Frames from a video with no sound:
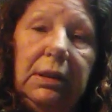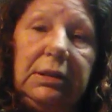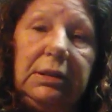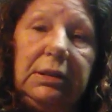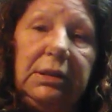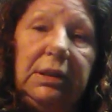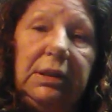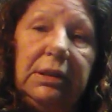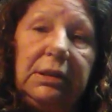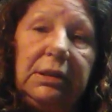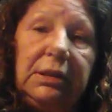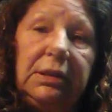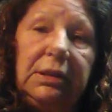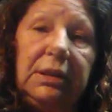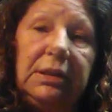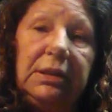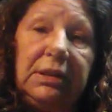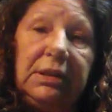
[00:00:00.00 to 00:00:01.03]
it's
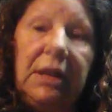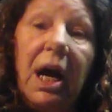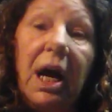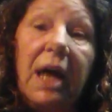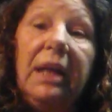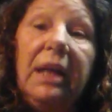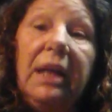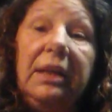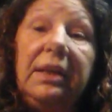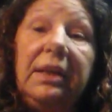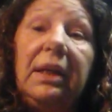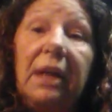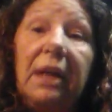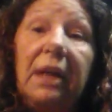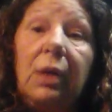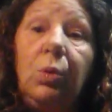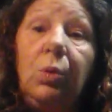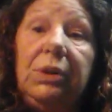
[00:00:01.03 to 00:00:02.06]
not
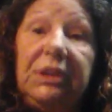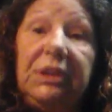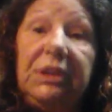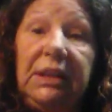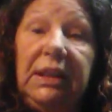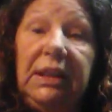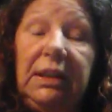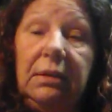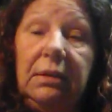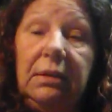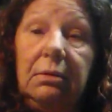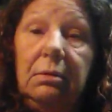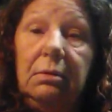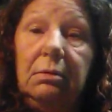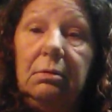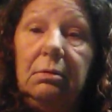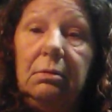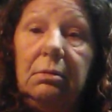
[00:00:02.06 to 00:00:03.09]
anything like we've
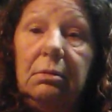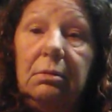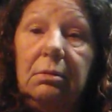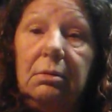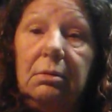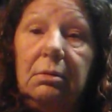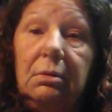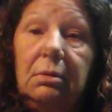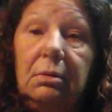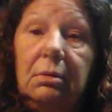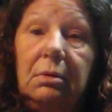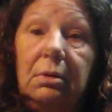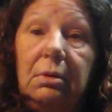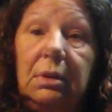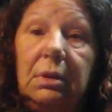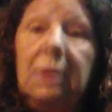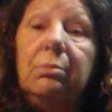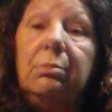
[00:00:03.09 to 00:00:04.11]
seen
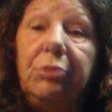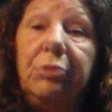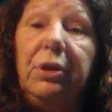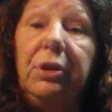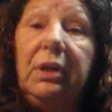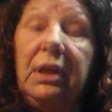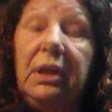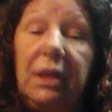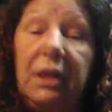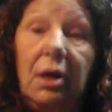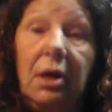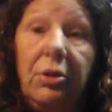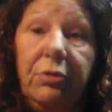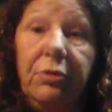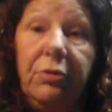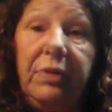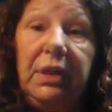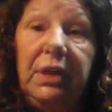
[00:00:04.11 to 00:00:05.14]
in
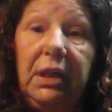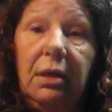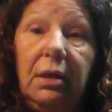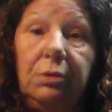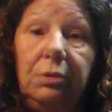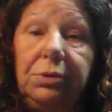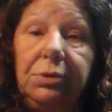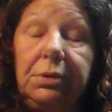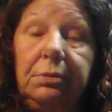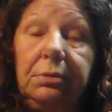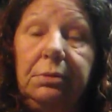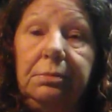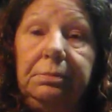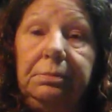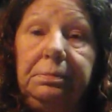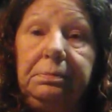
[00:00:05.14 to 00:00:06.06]
other videos.